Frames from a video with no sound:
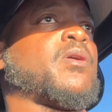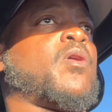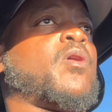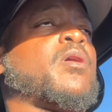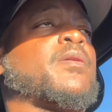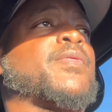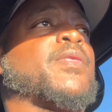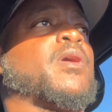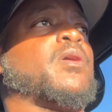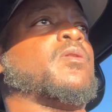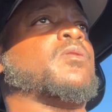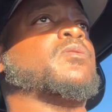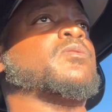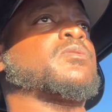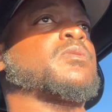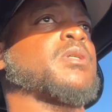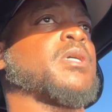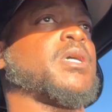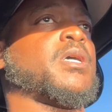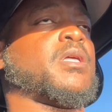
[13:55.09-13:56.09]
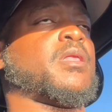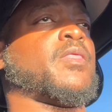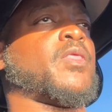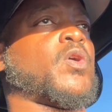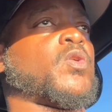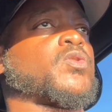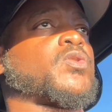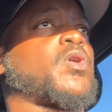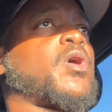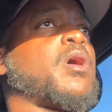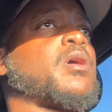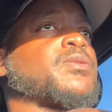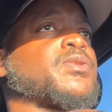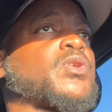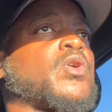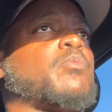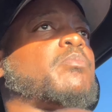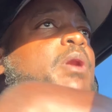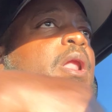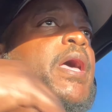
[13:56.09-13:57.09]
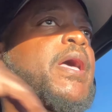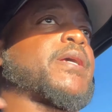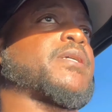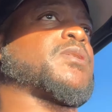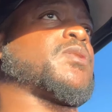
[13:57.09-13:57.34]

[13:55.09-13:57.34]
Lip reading: on those are also black.